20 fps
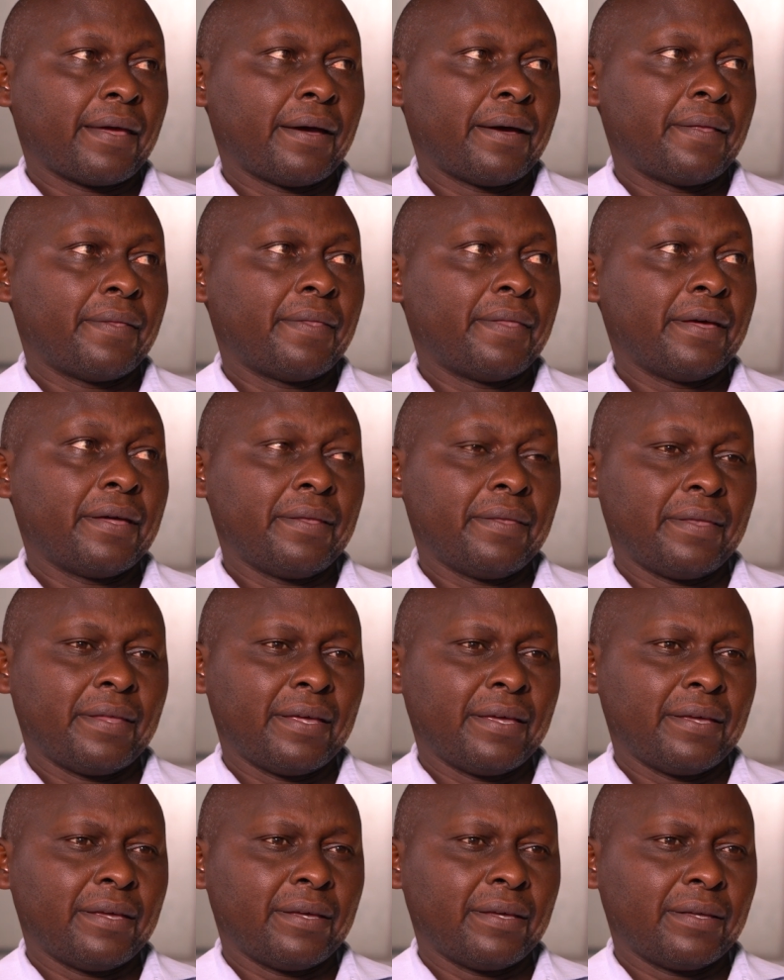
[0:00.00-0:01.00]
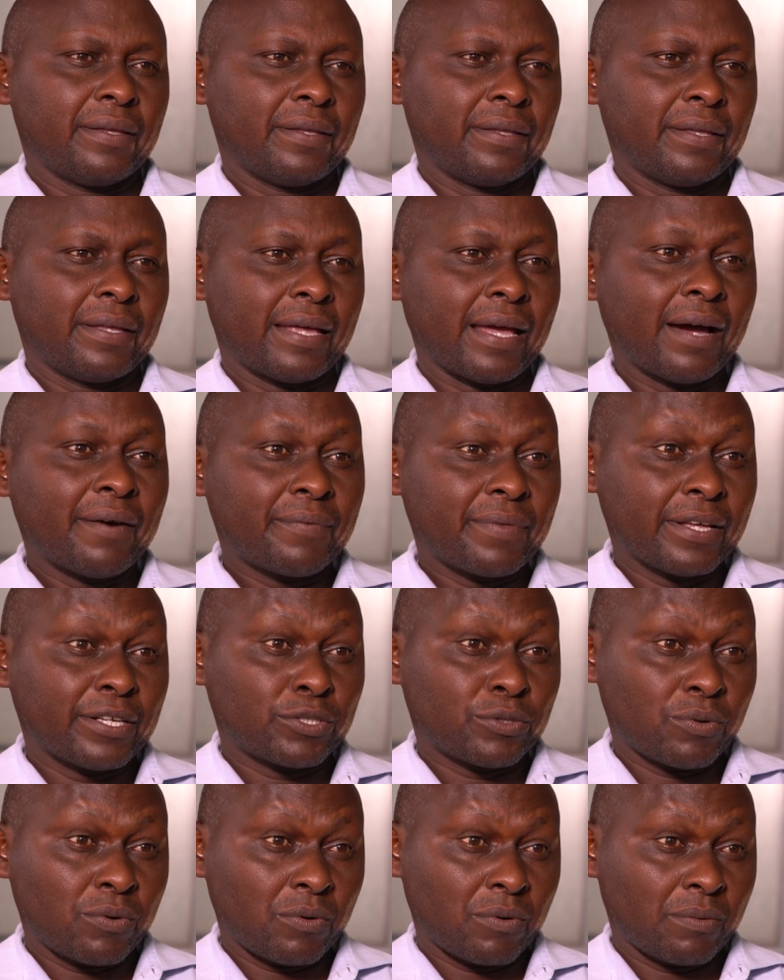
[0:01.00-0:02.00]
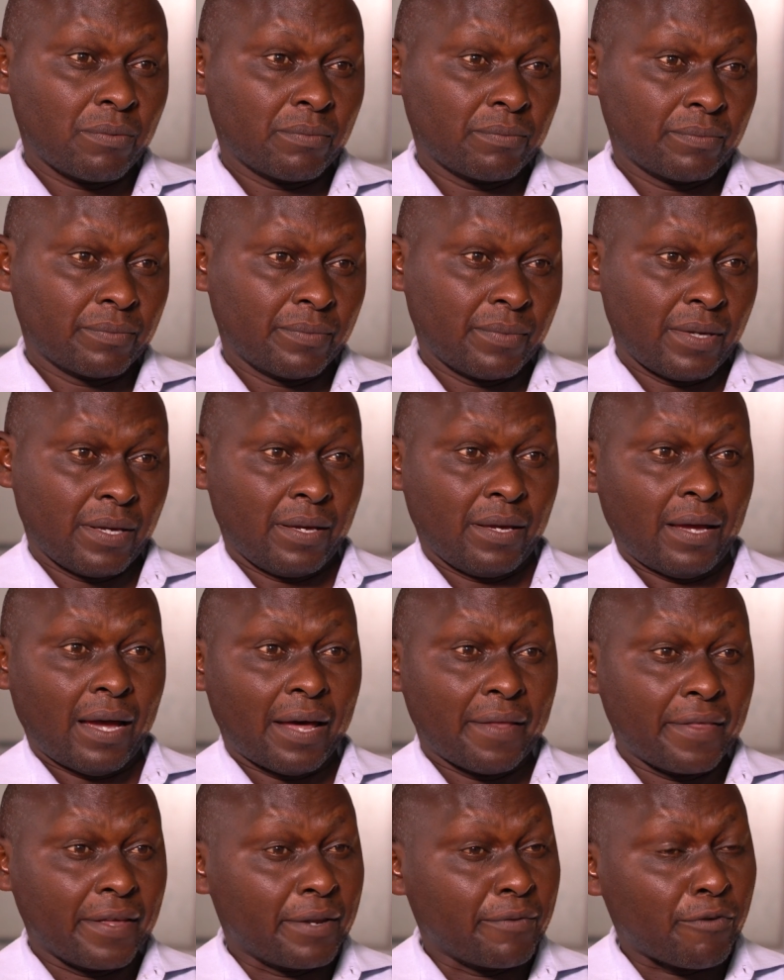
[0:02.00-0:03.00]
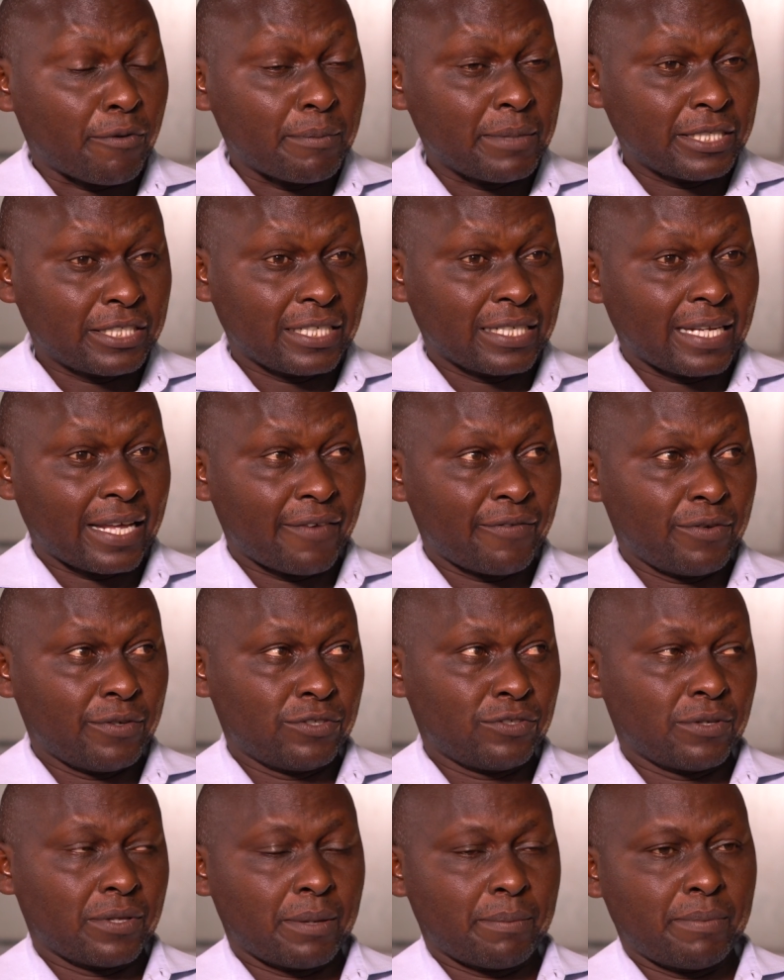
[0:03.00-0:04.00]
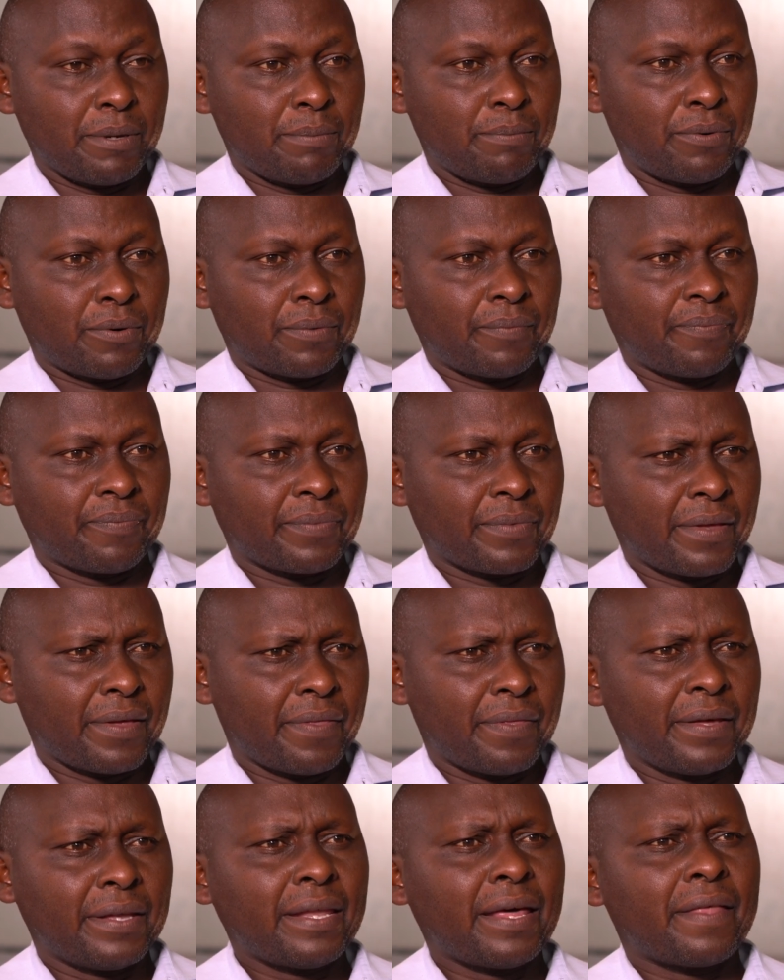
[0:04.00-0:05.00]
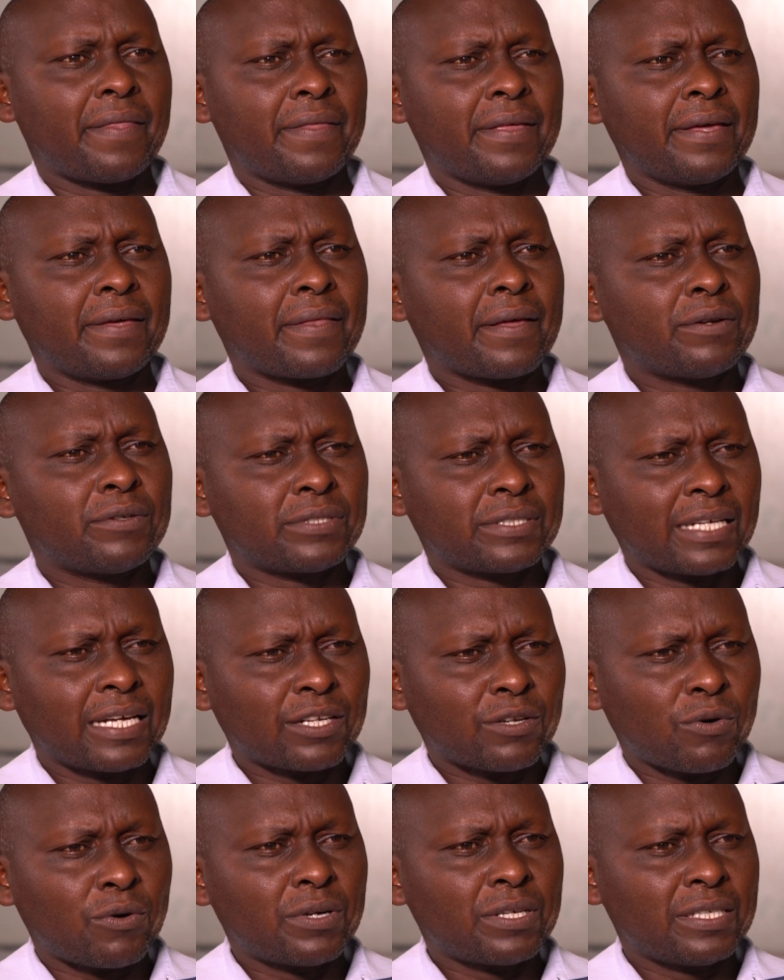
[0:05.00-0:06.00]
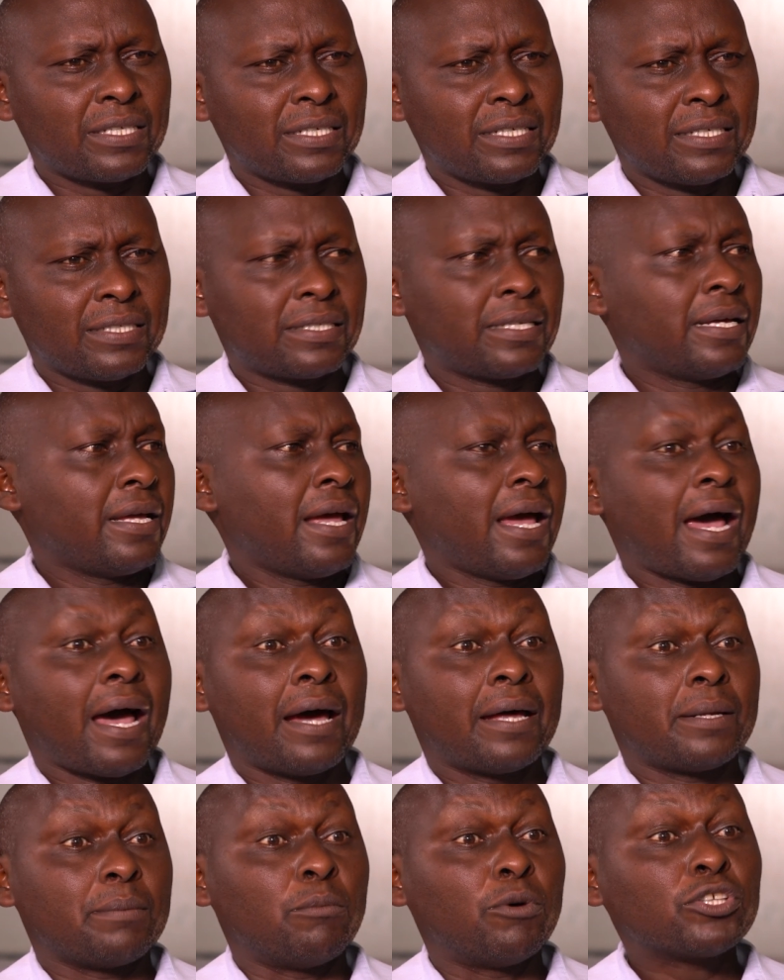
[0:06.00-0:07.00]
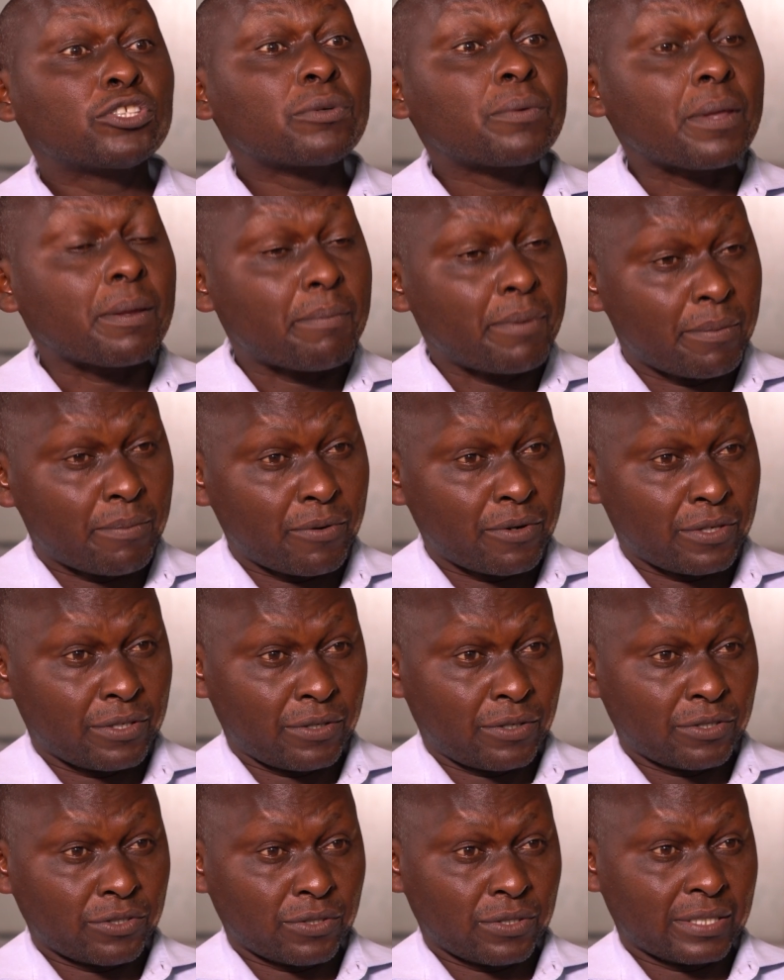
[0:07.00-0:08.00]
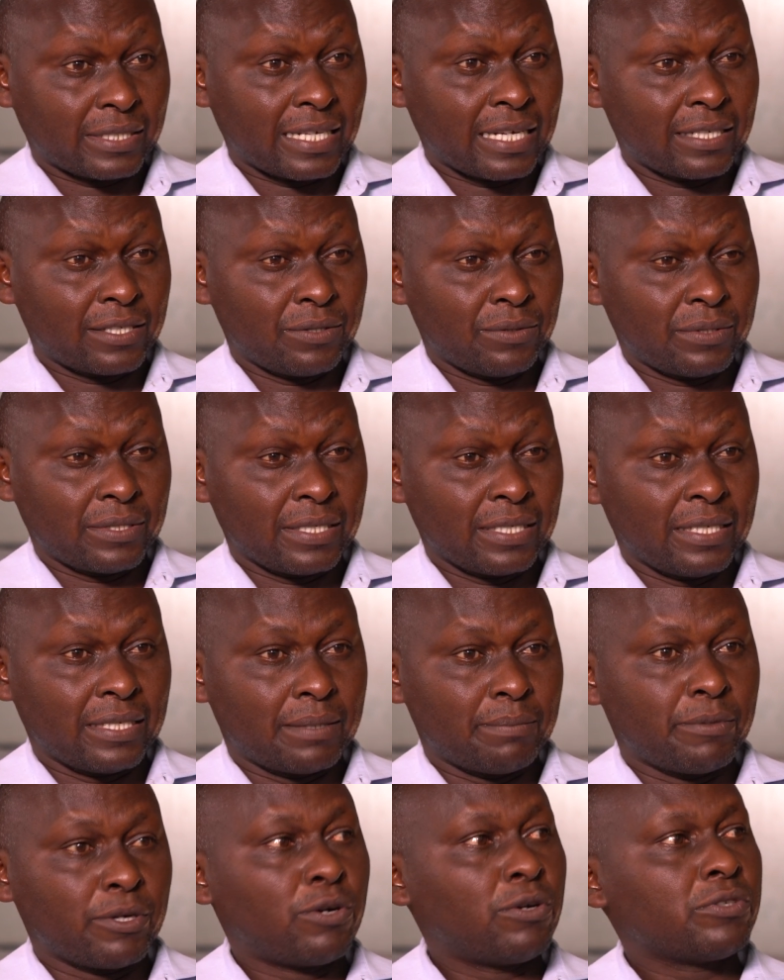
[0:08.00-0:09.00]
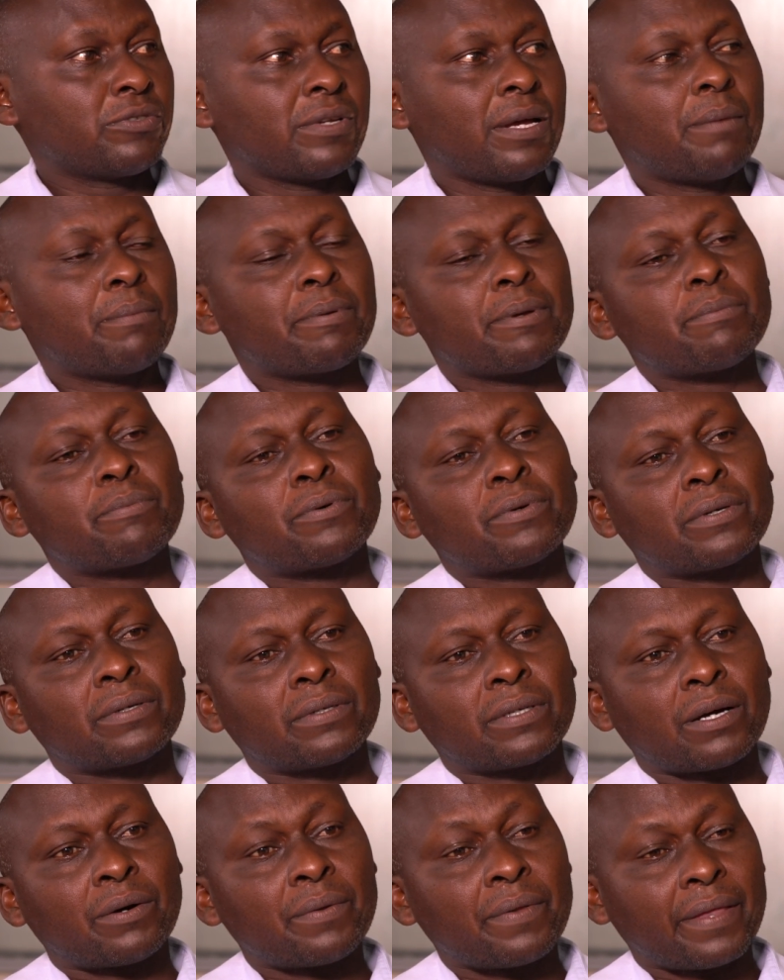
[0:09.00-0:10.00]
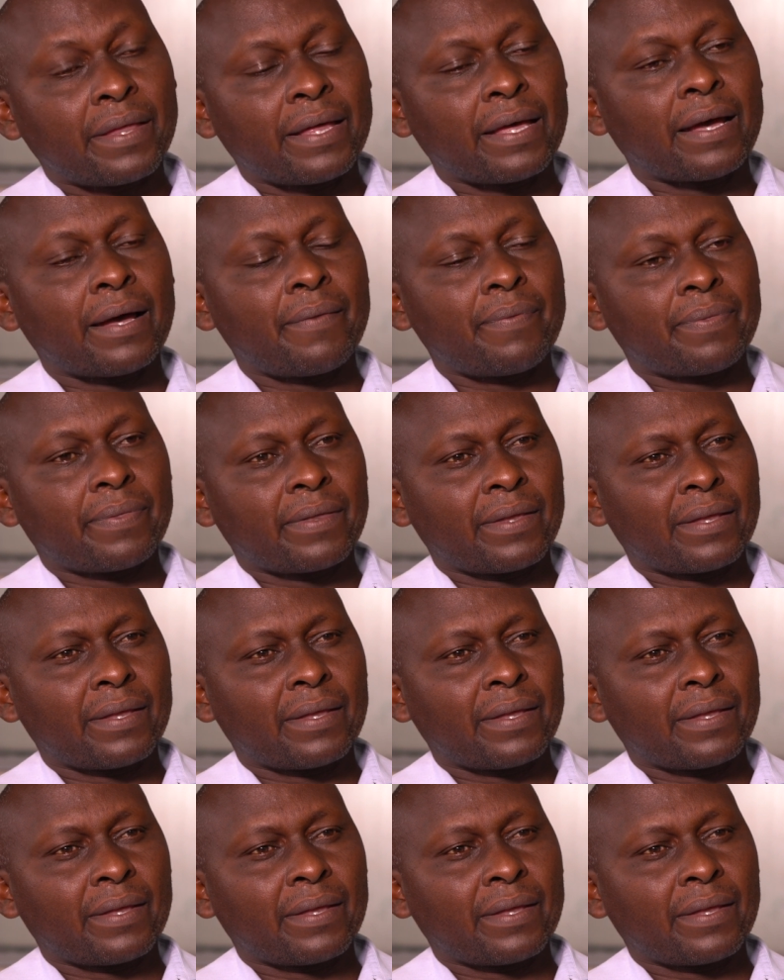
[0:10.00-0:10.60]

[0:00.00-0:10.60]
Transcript: and then they have the tool and the information diffused to the people, then I think they will start honing it, and most of the people will also start using it, because we have people down there,